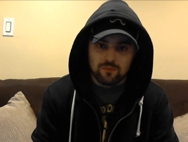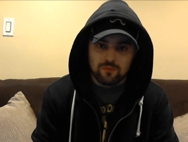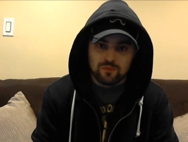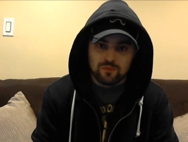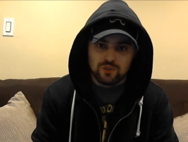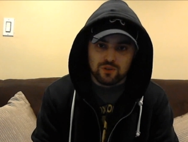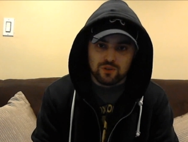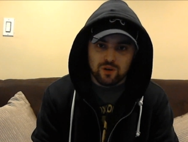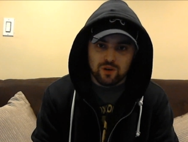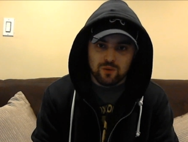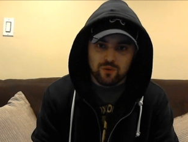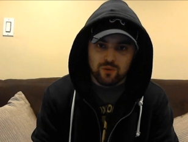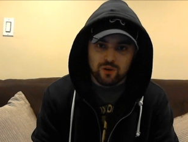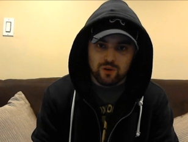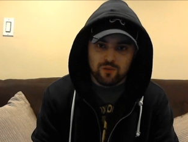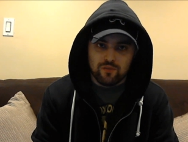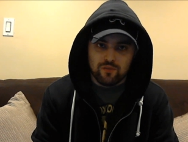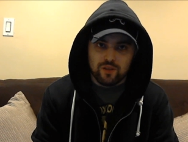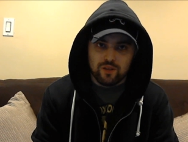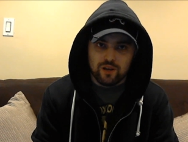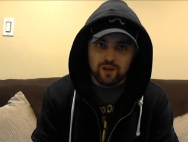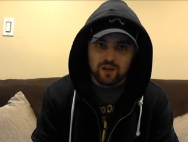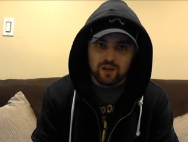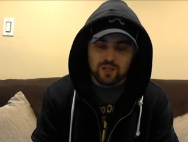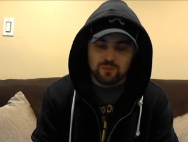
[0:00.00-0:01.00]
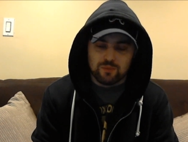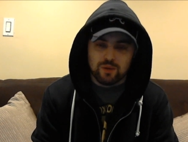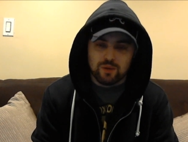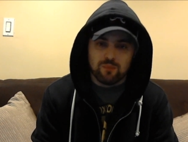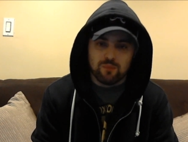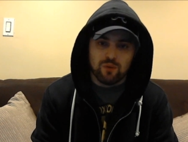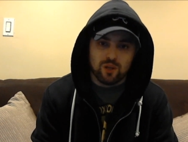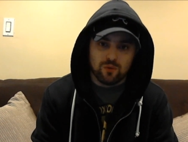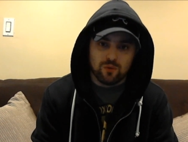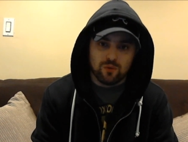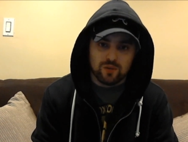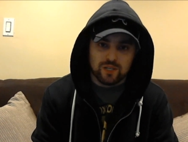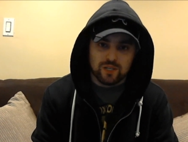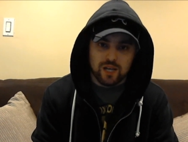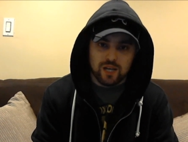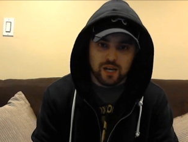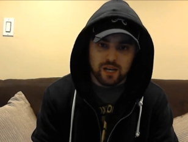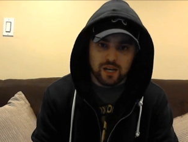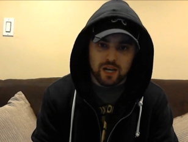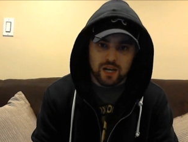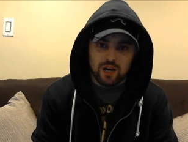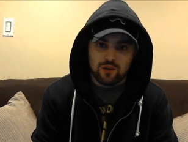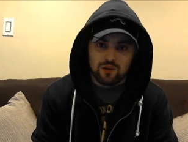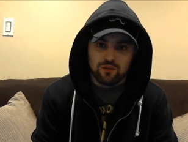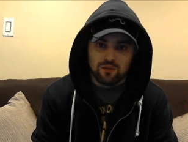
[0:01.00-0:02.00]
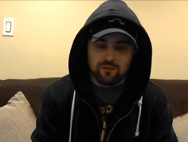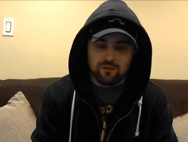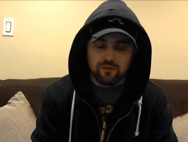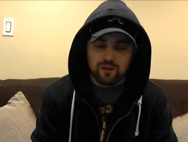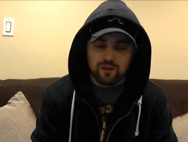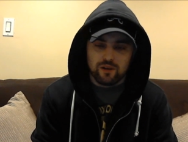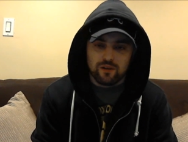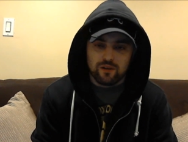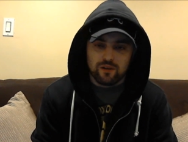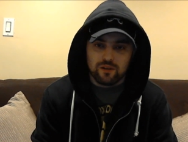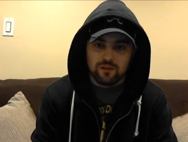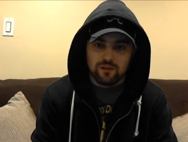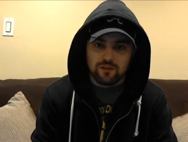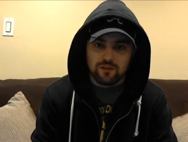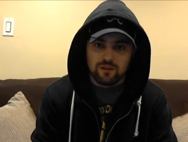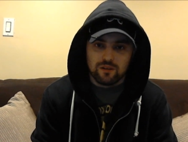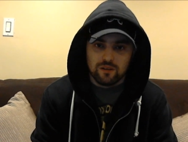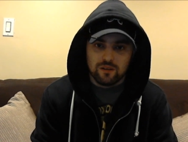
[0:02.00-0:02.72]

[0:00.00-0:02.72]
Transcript: so I went over there because my mother was hanging out over there, and